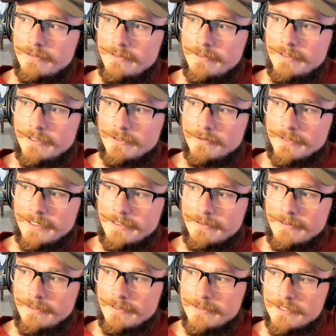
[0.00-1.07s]
you know, like
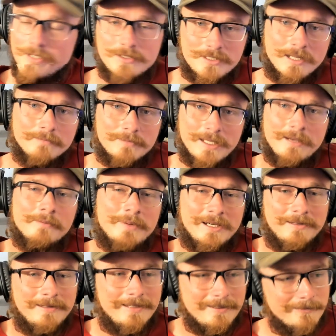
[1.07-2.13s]
something
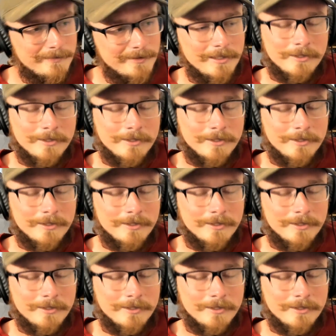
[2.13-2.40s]
about like,